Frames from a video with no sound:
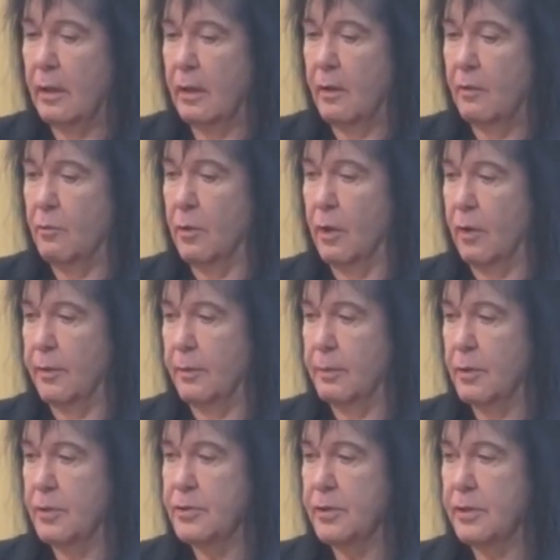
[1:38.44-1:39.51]
Well, the
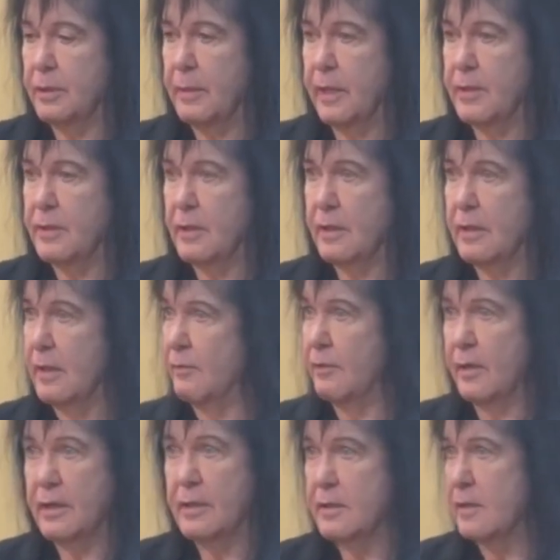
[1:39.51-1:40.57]
person that makes it never
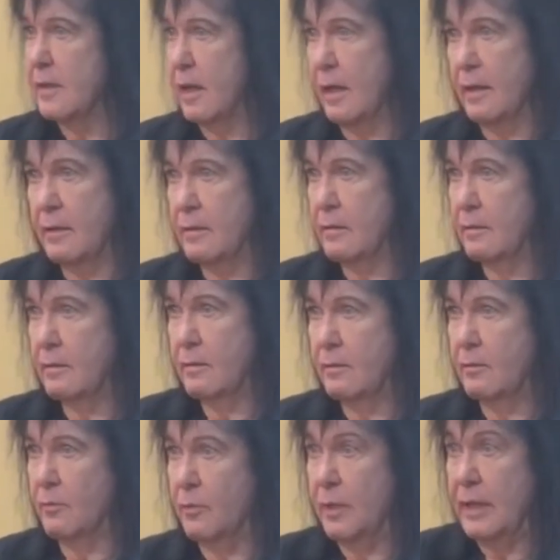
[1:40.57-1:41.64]
gets that.
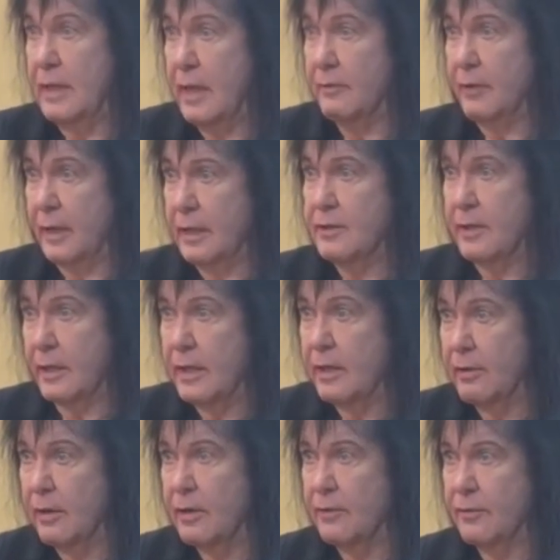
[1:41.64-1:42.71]
We never get to
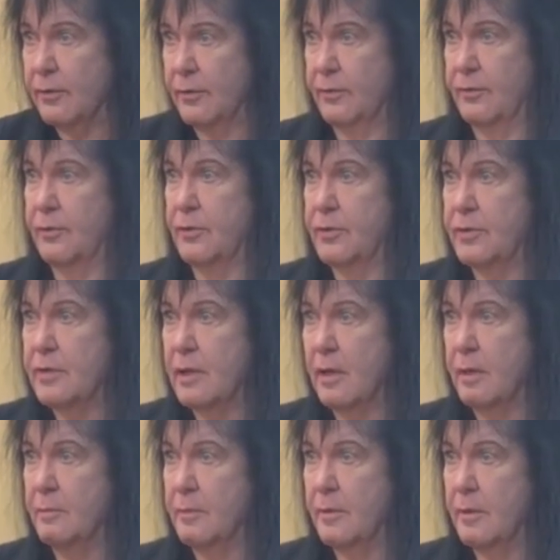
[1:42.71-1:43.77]
hear it for the first time.
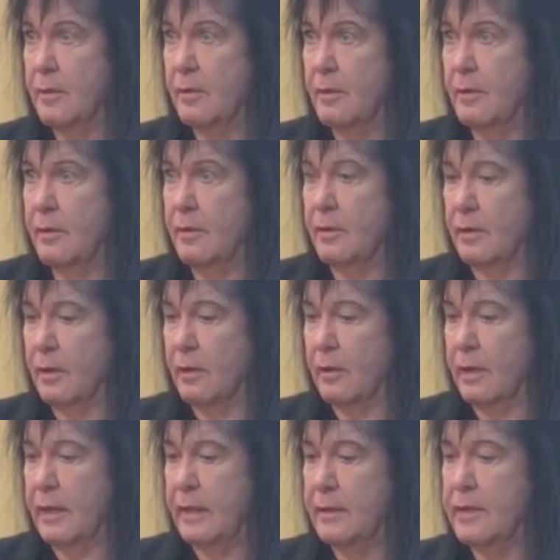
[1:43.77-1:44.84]
You know,
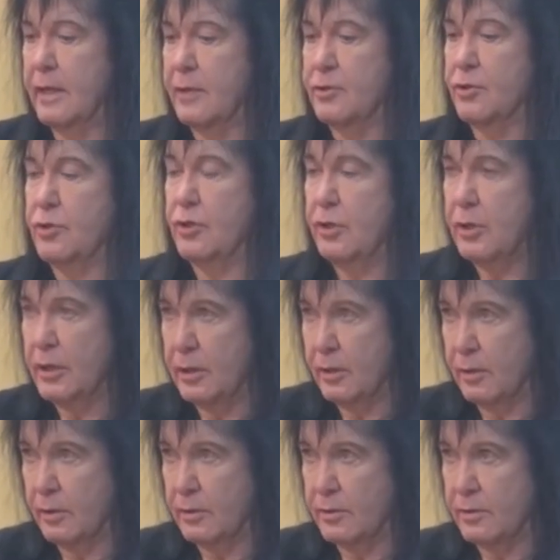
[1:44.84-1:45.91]
it takes
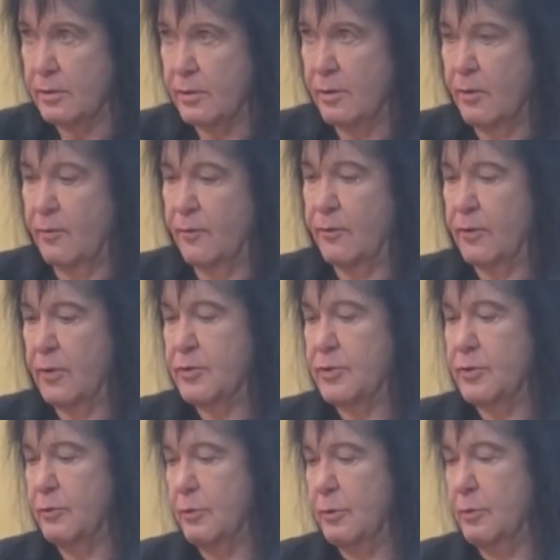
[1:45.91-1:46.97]
years for us to
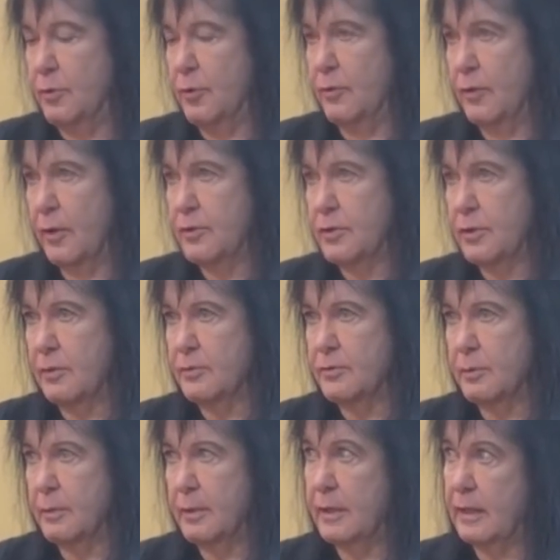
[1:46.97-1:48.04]
remove ourselves
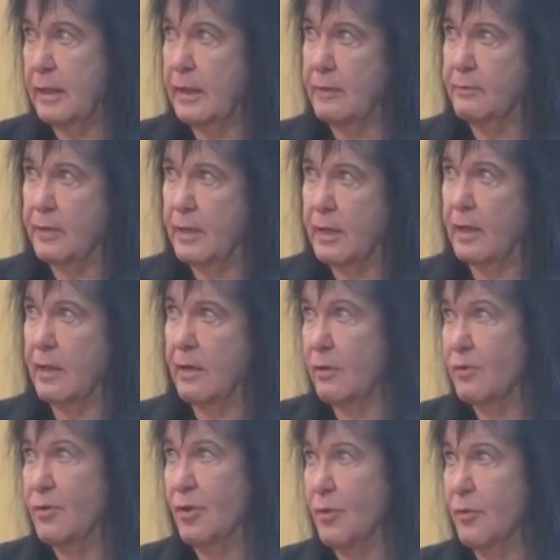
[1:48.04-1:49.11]
from it. And even then, I don't
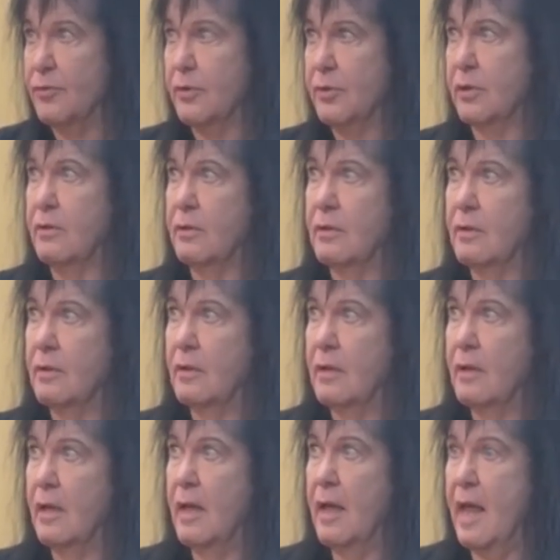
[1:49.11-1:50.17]
know if you
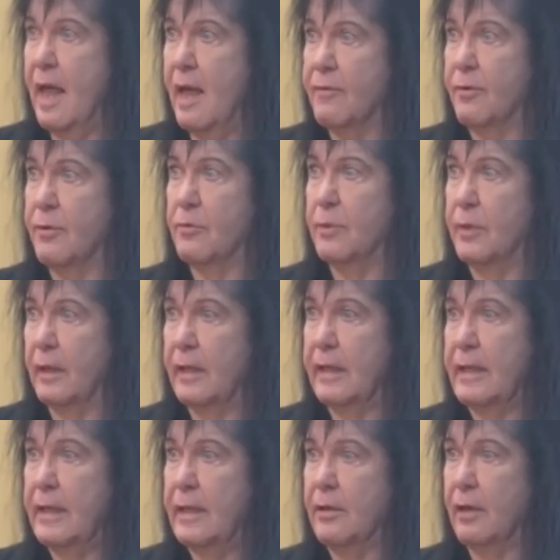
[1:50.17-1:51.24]
can ever really
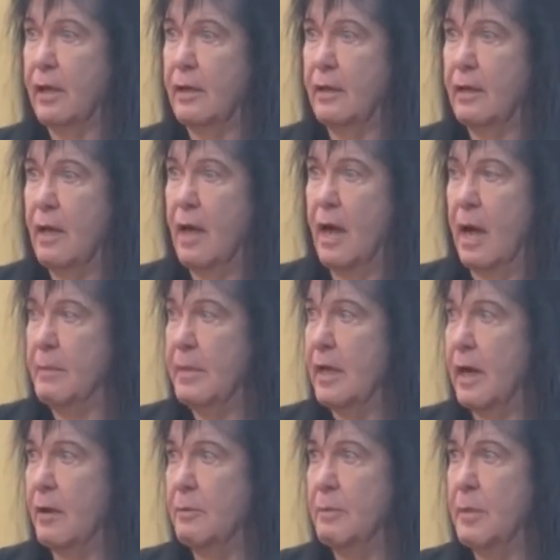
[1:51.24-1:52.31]
hear it. I mean,
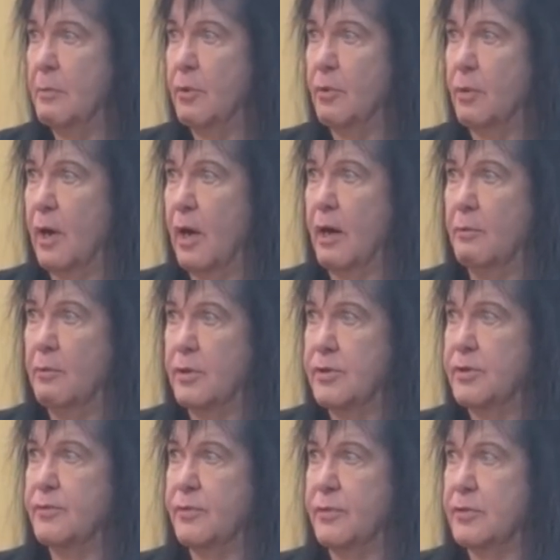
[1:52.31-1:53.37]
I remember where I was
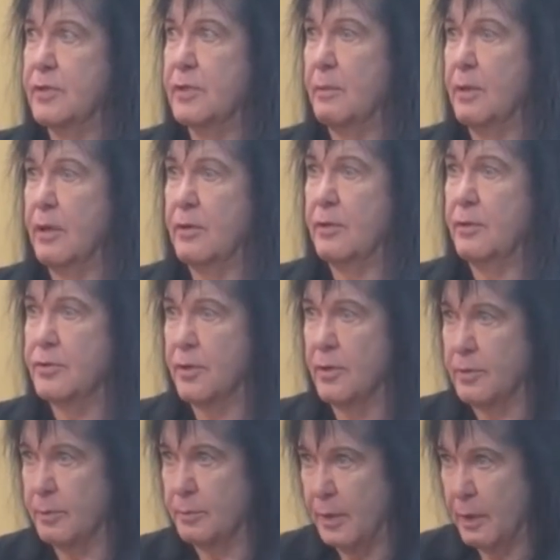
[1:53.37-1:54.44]
the first time I heard
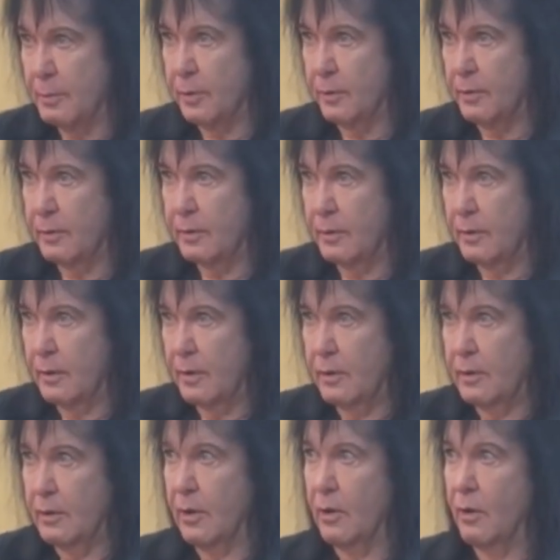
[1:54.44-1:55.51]
Sgt. Pepper,
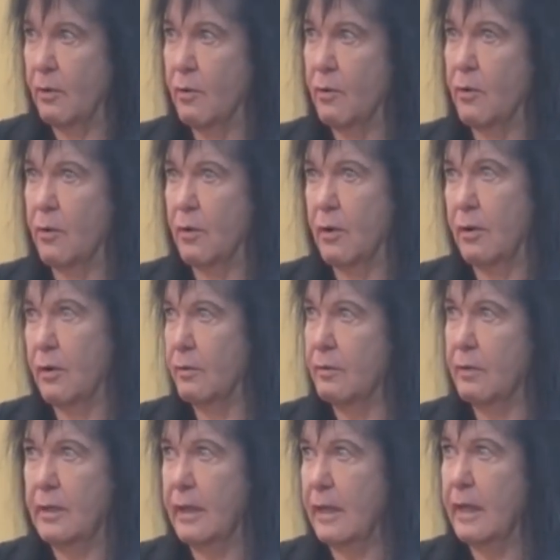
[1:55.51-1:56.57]
you know, or
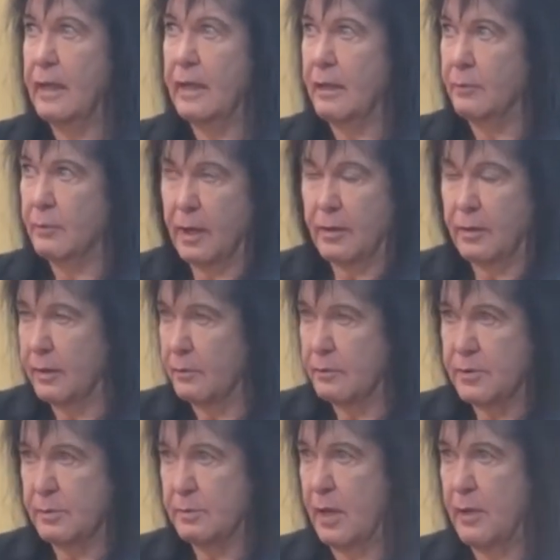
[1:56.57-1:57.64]
any record that was
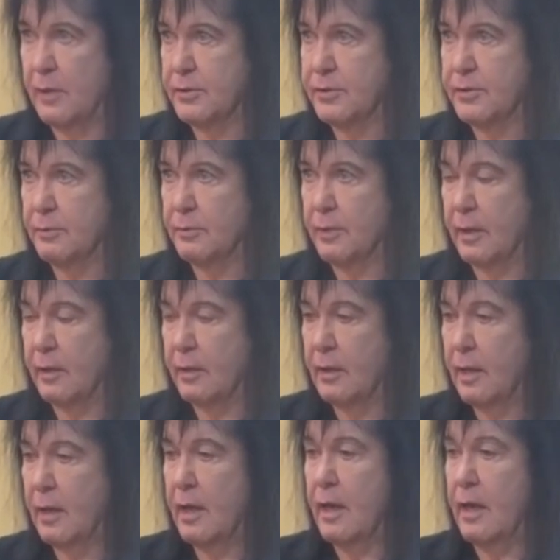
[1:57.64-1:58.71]
a milestone record.
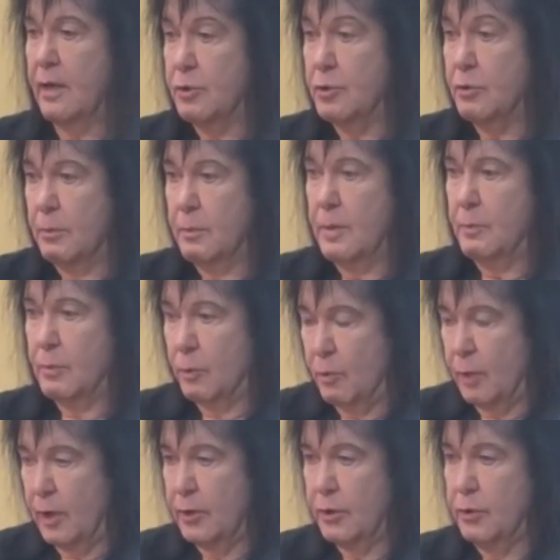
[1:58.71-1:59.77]
You remember
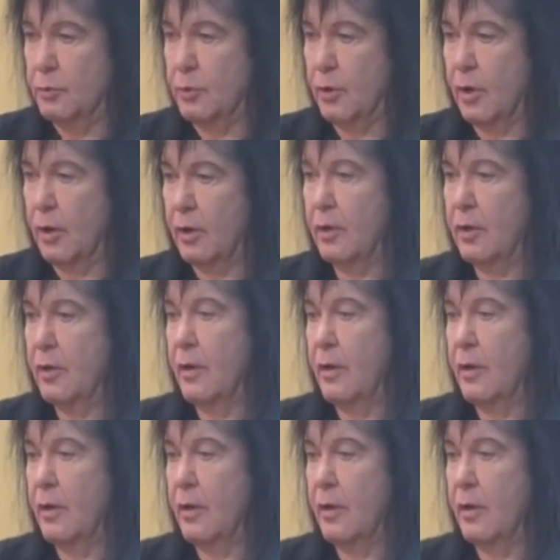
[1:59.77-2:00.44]
where you were.